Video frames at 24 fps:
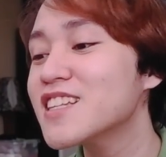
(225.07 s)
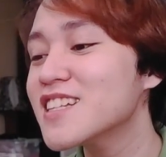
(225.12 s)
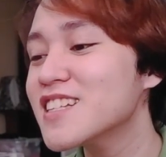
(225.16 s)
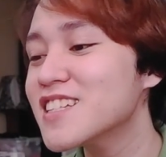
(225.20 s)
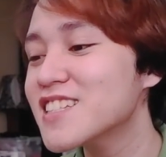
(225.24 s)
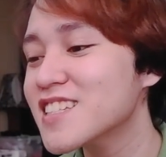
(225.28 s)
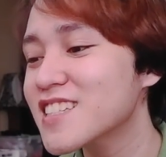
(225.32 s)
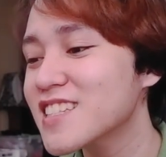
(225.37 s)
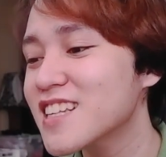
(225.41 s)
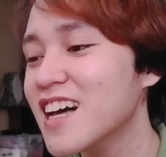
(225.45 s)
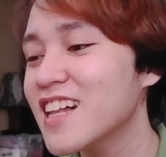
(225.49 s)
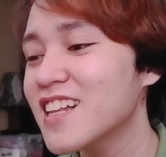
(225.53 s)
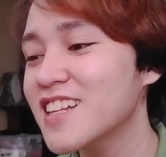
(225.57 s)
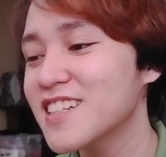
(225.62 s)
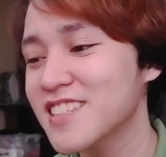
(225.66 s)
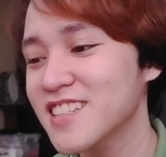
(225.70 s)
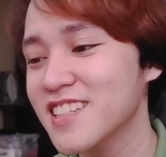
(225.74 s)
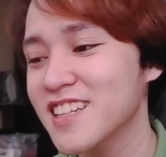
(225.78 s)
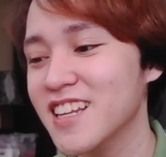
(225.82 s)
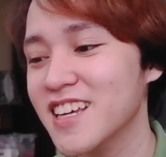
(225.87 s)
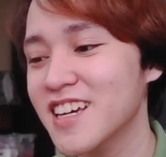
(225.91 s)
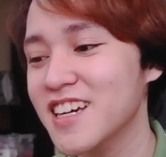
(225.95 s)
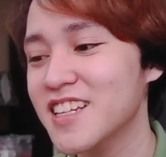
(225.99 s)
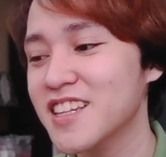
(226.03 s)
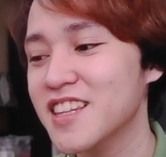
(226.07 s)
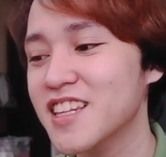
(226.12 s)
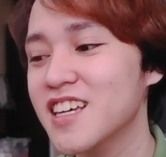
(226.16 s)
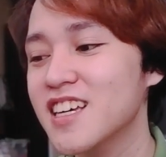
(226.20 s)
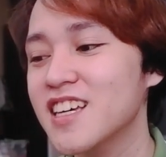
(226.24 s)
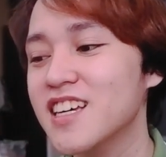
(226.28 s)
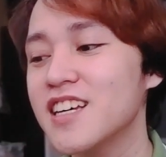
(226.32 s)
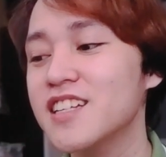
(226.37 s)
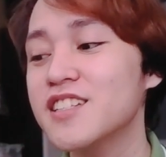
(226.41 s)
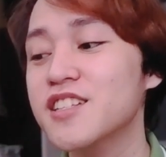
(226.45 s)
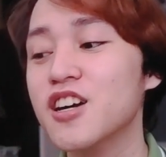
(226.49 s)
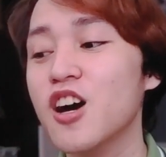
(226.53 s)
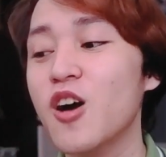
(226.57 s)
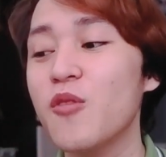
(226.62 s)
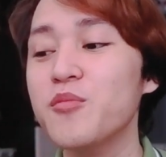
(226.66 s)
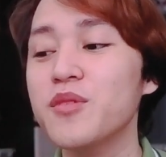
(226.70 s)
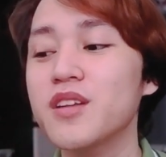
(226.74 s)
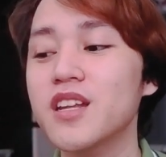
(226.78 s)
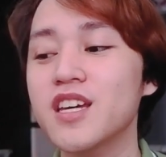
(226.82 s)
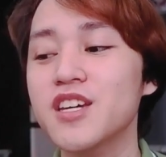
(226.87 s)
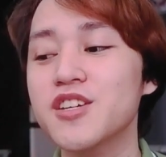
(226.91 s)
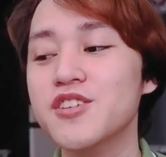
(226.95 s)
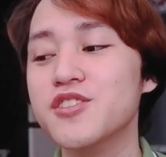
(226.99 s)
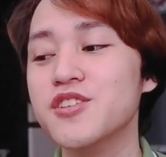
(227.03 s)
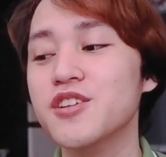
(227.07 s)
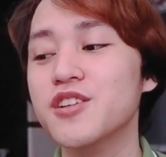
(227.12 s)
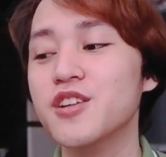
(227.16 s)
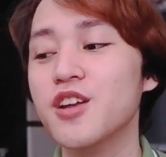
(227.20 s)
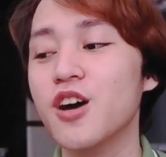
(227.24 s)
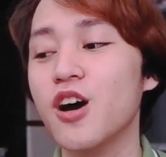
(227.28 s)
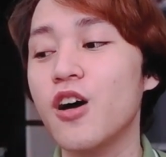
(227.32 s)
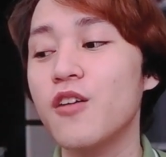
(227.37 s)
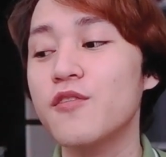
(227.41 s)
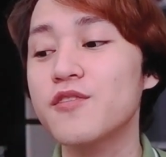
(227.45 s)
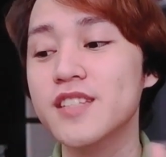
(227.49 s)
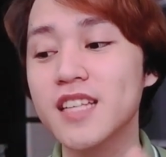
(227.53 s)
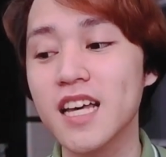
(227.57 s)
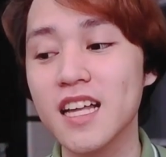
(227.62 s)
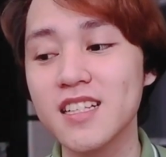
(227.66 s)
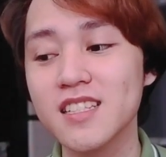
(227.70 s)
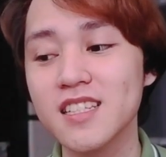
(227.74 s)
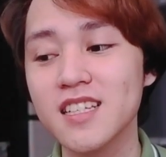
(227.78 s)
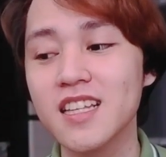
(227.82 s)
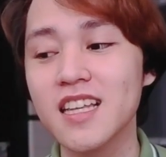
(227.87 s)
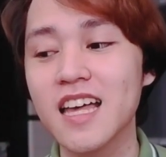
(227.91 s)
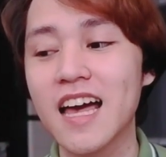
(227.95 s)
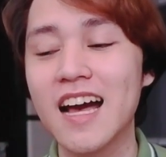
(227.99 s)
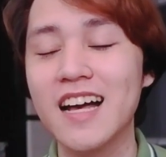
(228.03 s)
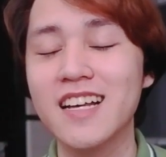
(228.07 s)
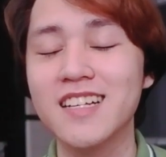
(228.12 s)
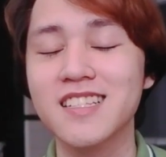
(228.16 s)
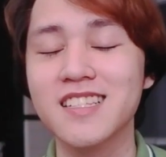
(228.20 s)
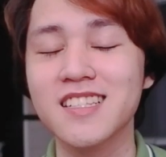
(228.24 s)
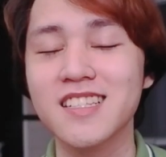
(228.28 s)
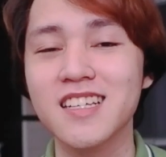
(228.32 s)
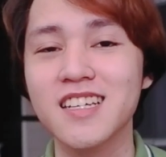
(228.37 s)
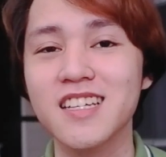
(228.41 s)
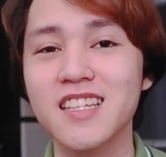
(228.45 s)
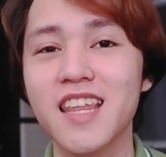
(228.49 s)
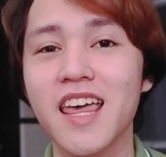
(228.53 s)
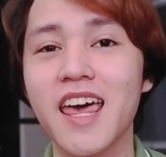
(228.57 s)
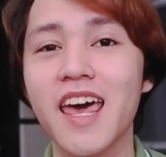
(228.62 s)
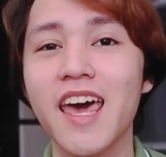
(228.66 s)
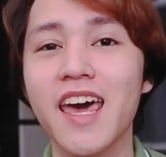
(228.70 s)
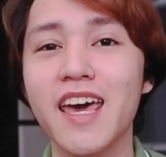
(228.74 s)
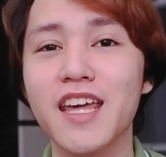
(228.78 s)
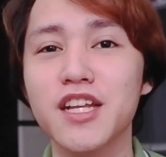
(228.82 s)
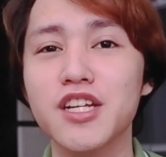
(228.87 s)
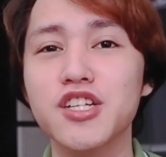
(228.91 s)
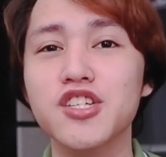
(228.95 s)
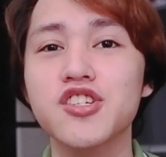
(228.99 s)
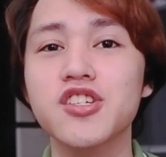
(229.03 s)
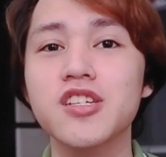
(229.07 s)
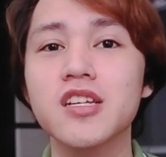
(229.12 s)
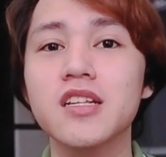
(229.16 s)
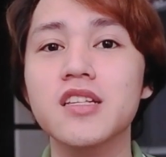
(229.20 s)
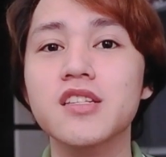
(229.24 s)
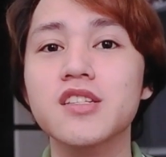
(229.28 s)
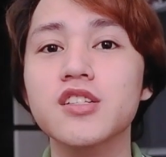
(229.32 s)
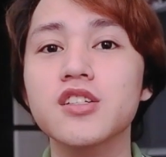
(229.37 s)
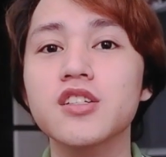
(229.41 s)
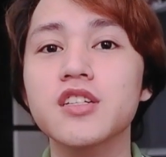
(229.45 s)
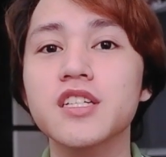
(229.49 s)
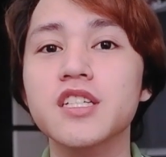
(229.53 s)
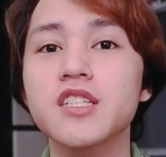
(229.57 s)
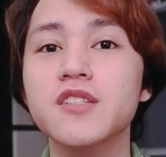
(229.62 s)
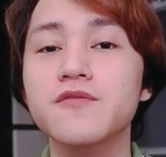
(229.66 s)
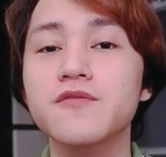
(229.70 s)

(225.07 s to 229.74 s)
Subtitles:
salicylate is a combination of salicylic acid and gentle